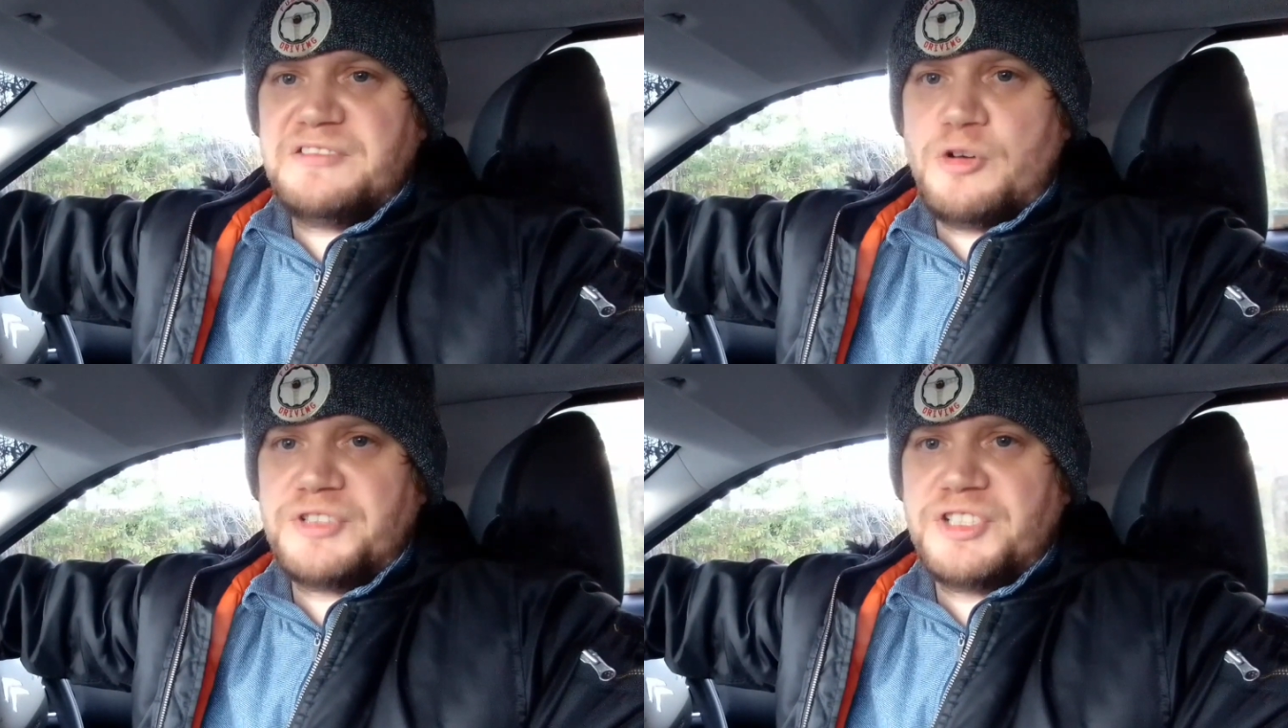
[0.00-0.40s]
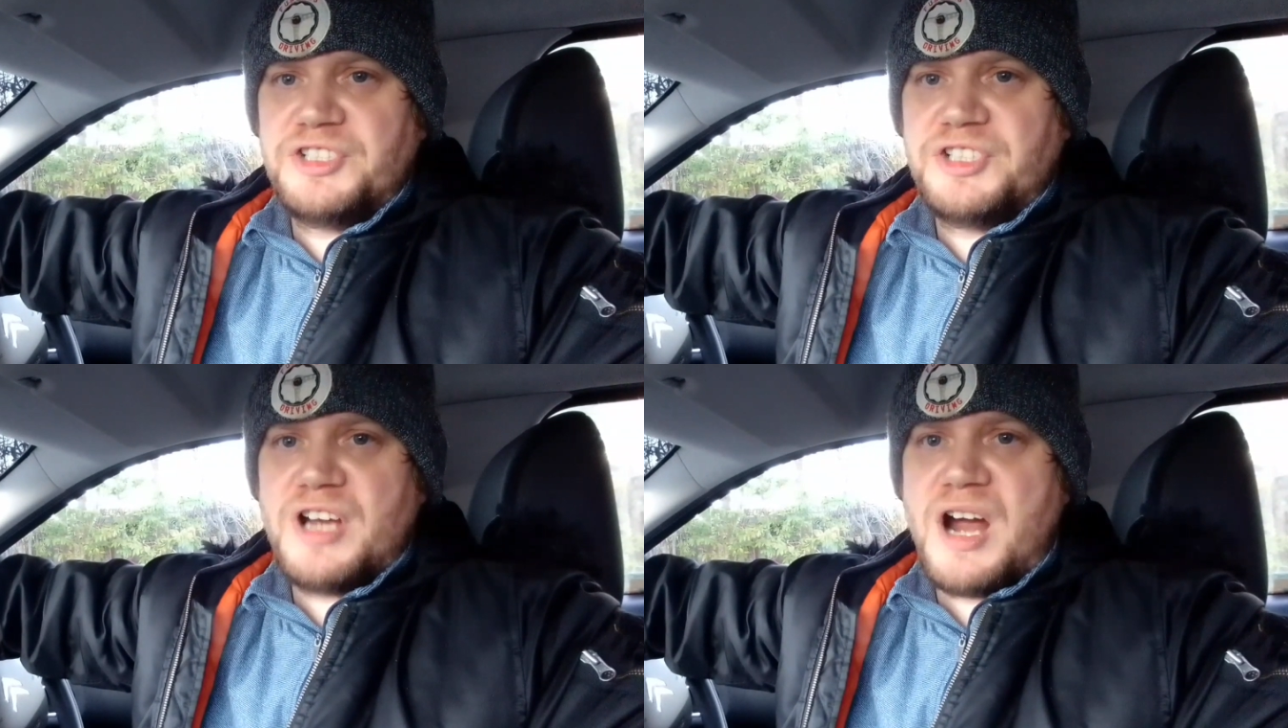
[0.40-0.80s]

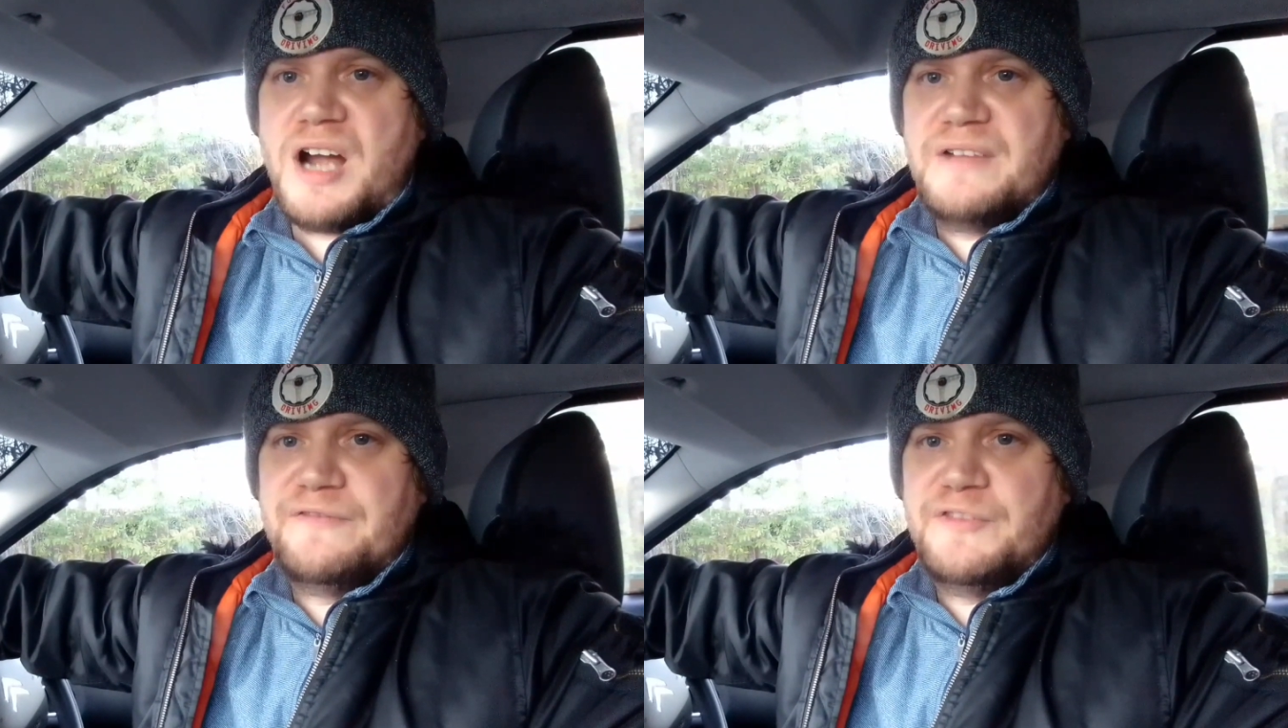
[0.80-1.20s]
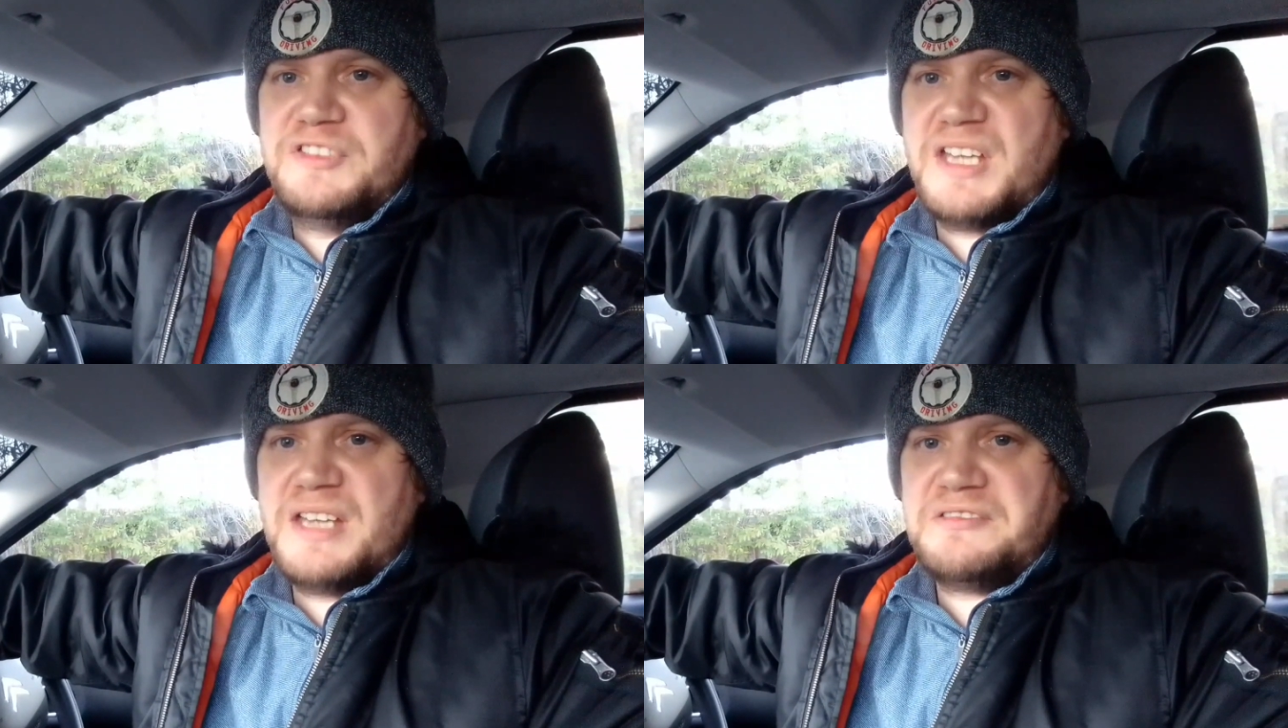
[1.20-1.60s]
Scottish Car
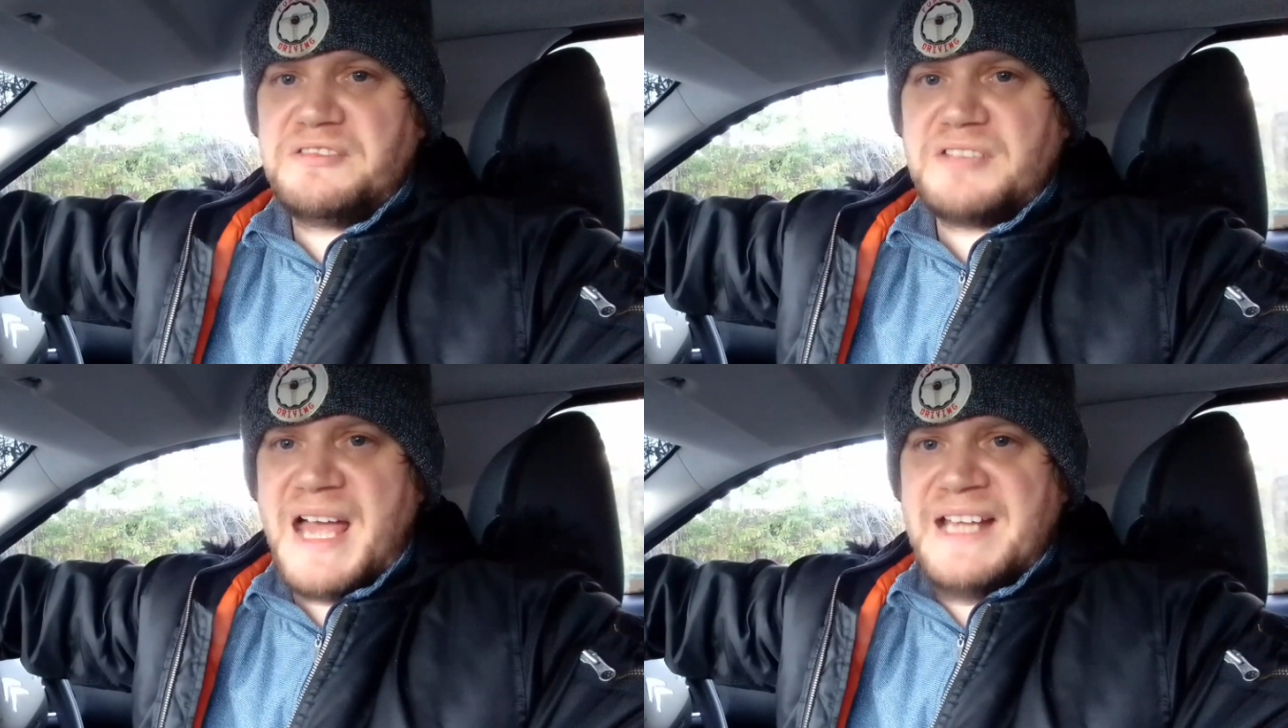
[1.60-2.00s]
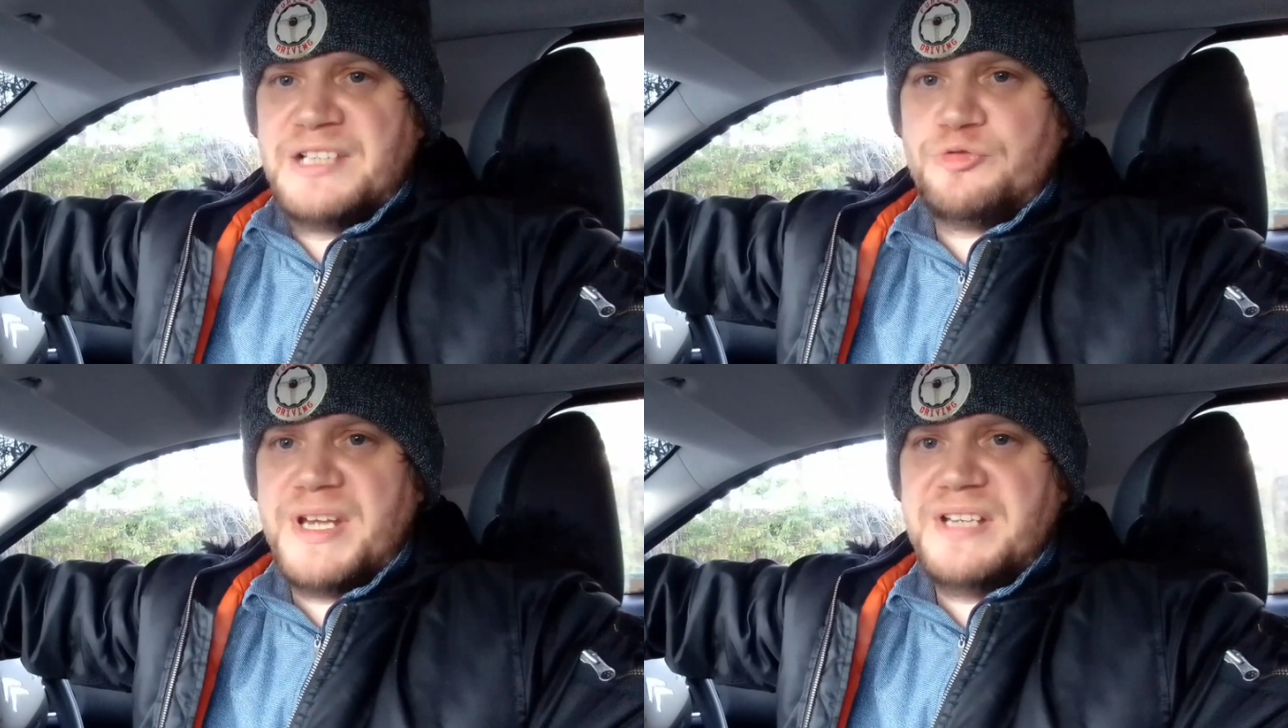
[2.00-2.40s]
Enthusiasts
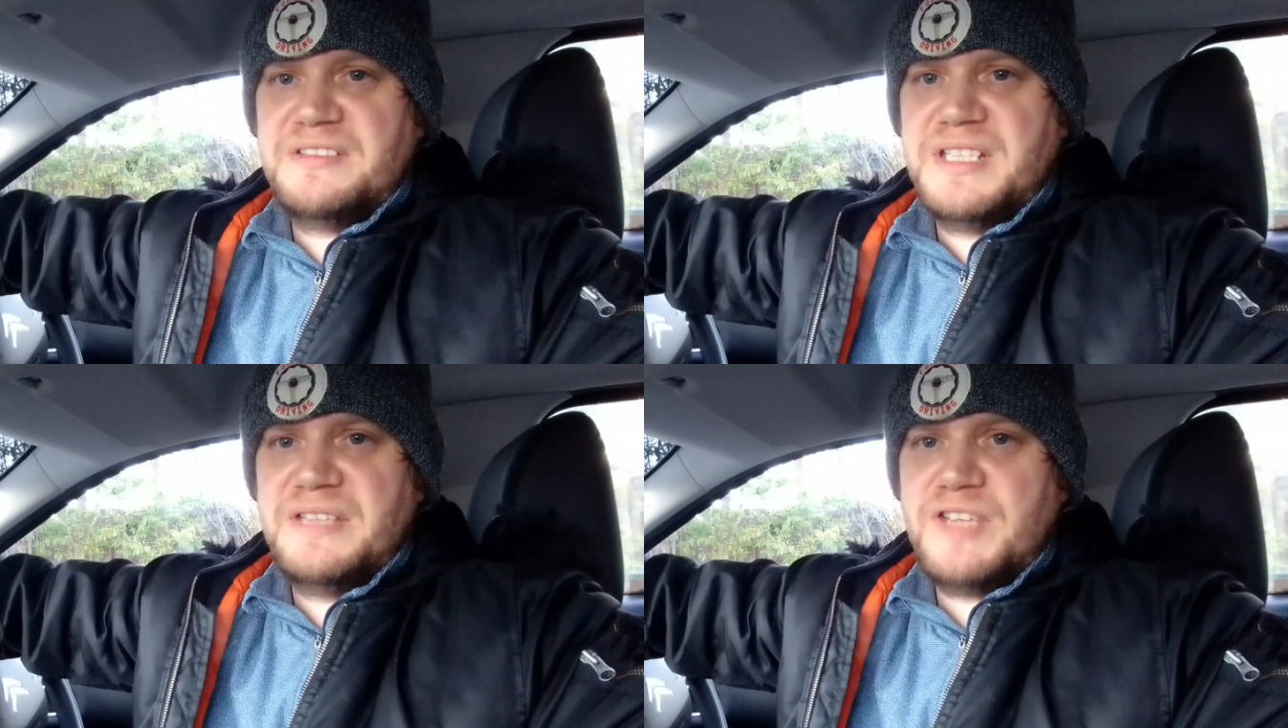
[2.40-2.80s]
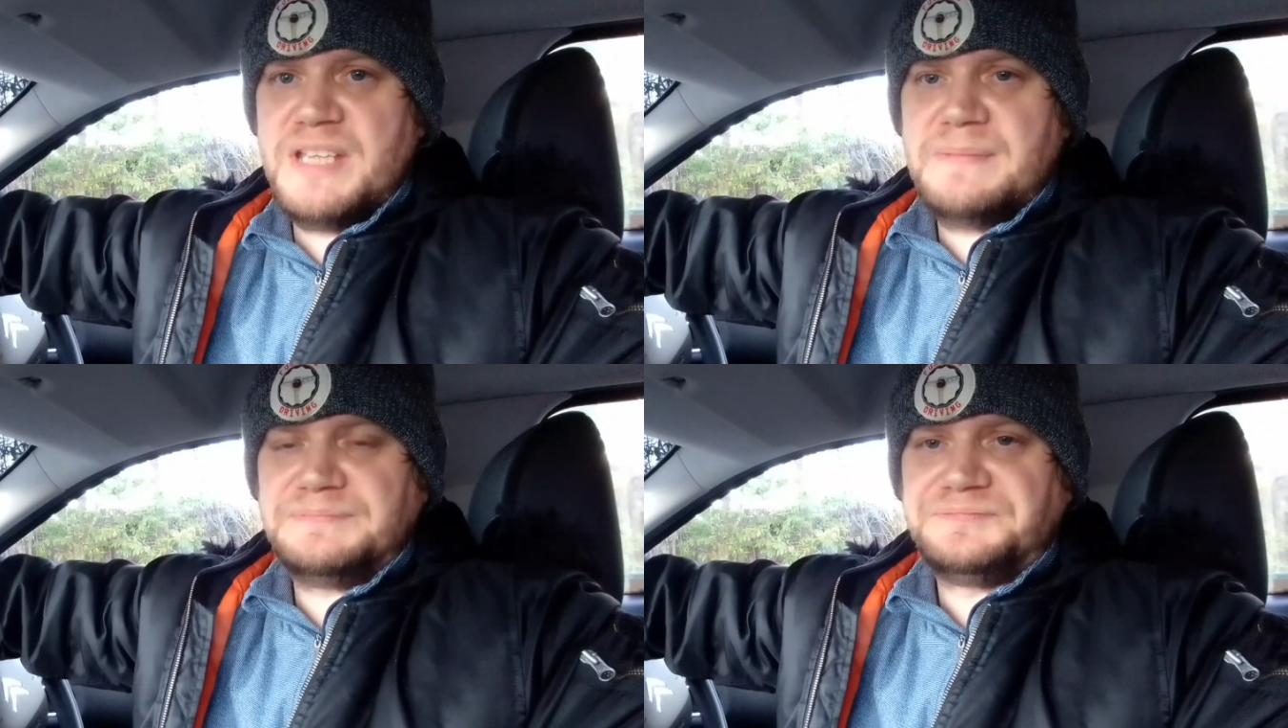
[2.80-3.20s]
and Trains TV.